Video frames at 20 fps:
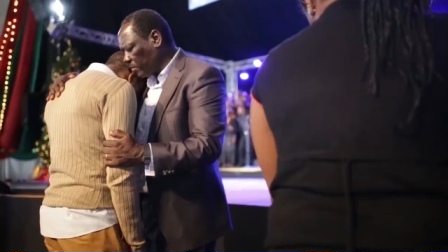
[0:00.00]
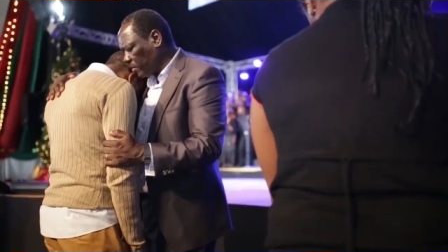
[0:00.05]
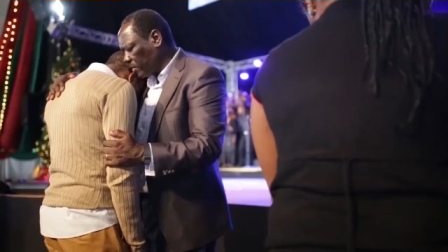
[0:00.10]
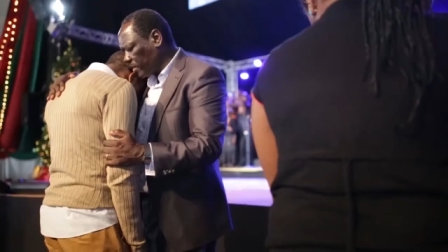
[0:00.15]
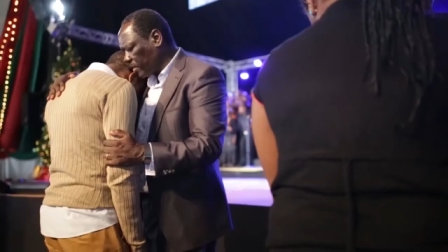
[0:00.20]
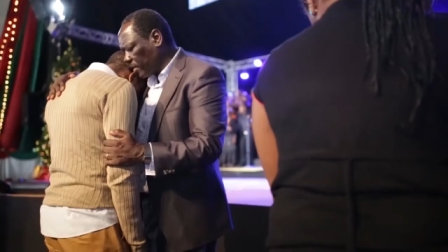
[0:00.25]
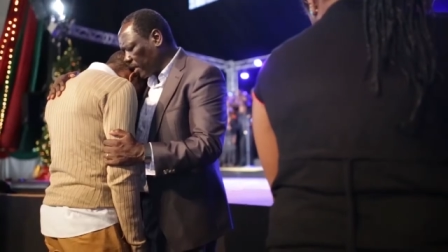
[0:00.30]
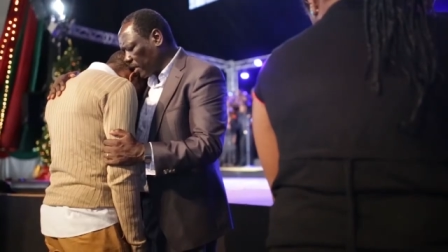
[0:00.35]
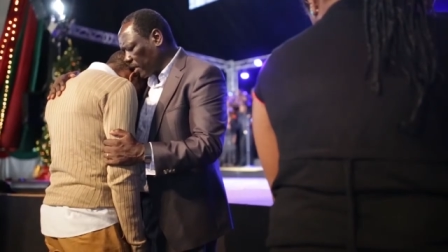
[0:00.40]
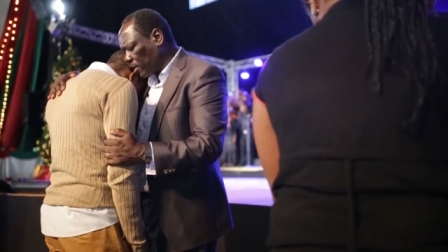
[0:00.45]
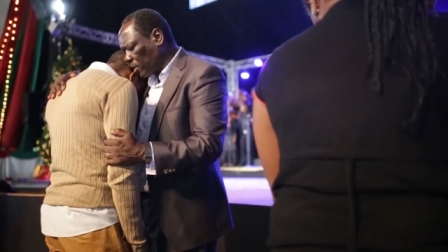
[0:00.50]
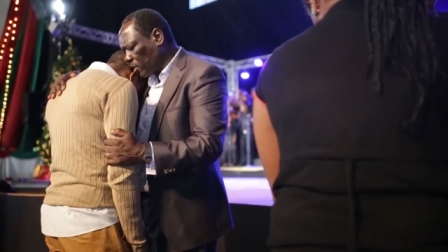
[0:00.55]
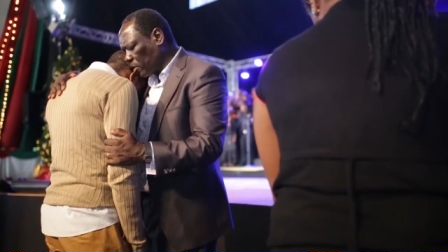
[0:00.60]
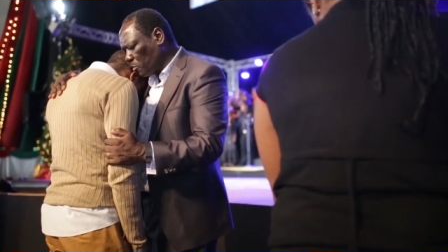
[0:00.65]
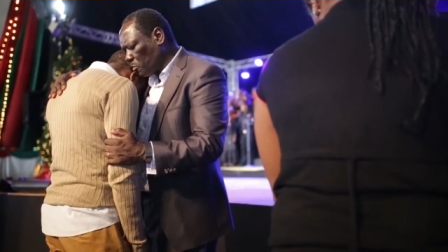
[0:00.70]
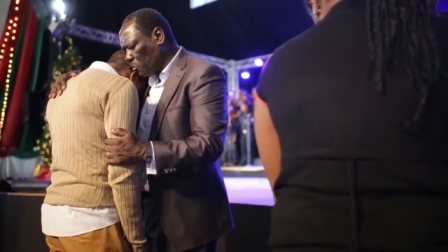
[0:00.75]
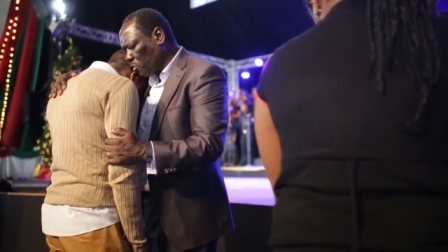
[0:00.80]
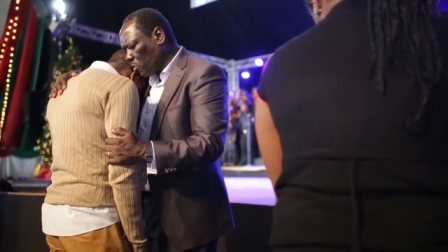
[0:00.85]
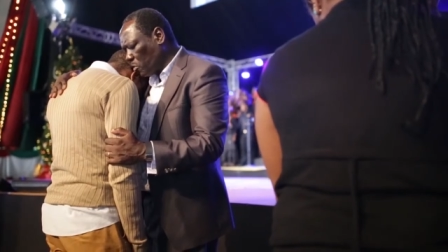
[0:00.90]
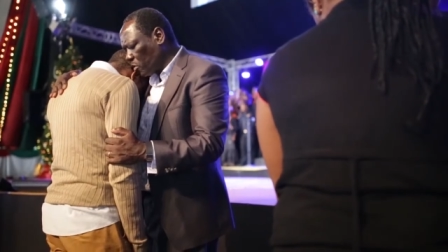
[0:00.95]
and we
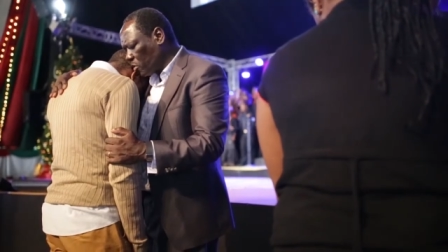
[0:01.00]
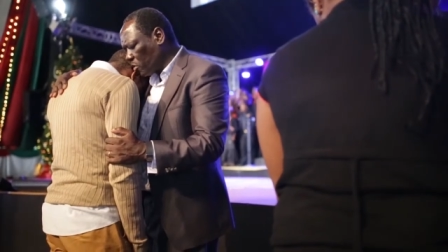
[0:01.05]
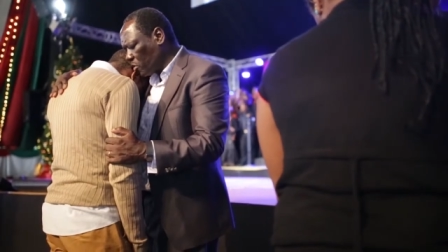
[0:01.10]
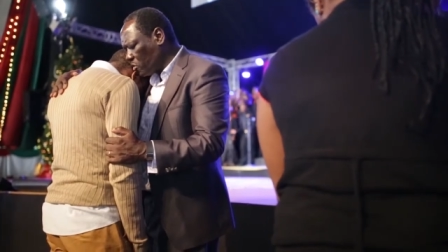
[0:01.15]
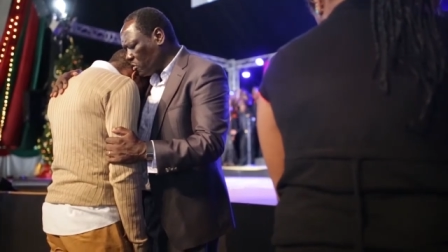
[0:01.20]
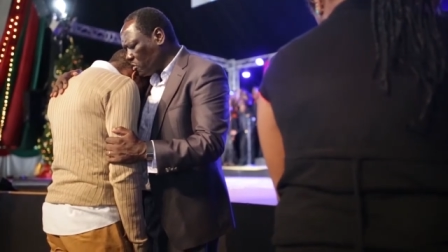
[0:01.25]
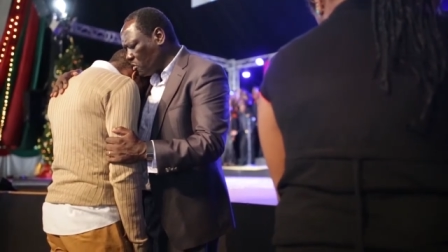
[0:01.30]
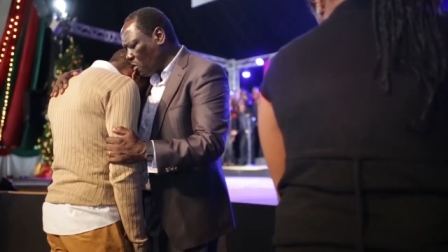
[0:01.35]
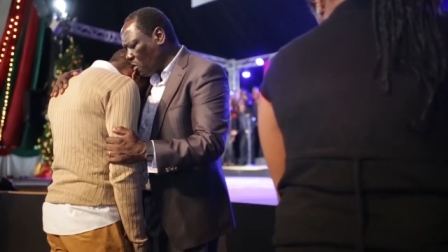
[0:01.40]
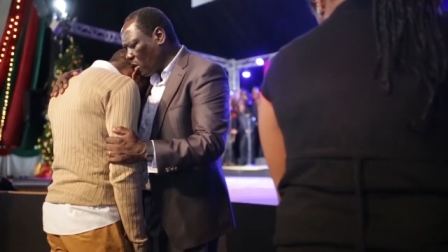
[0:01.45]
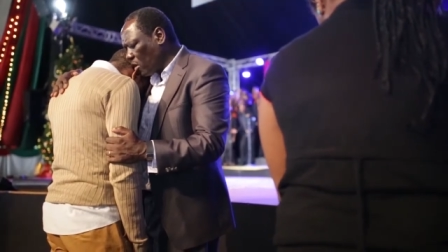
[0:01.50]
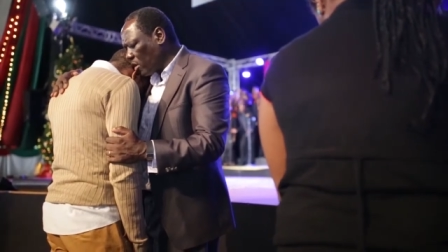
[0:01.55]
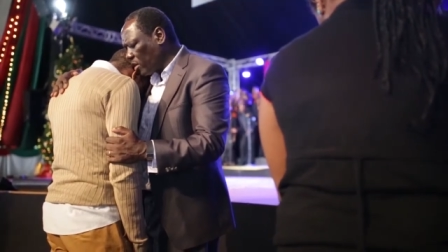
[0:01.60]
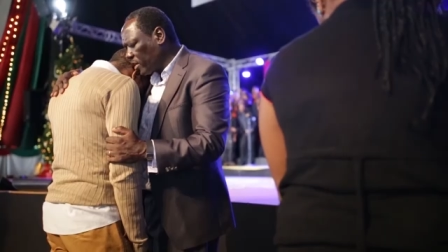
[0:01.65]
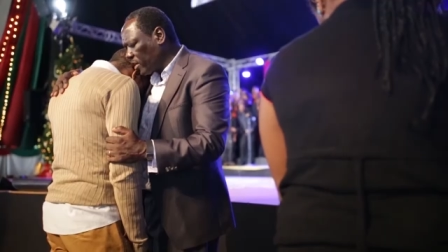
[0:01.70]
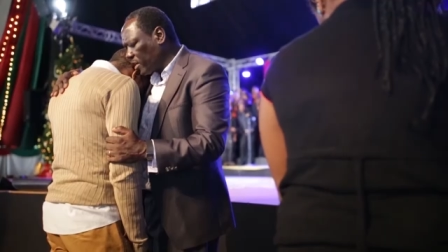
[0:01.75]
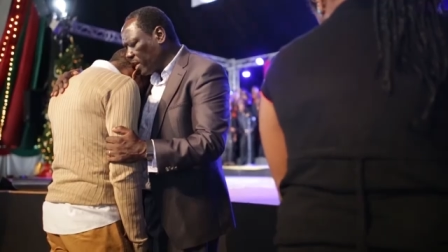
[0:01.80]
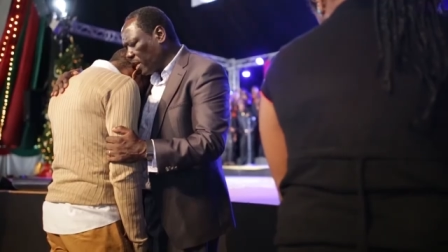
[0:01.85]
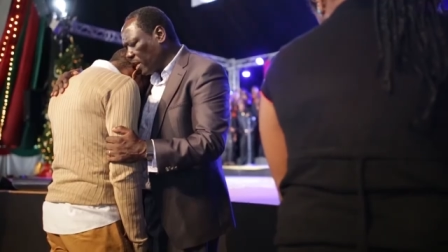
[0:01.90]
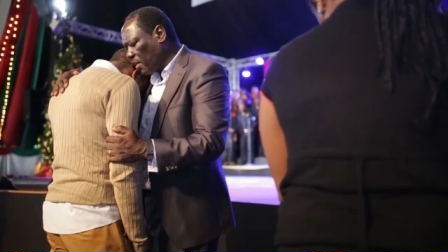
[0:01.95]
are
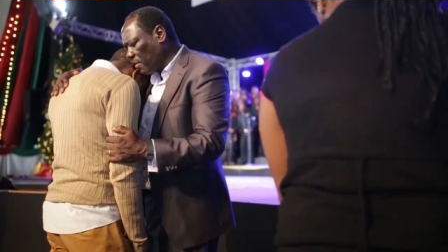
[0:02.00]
now the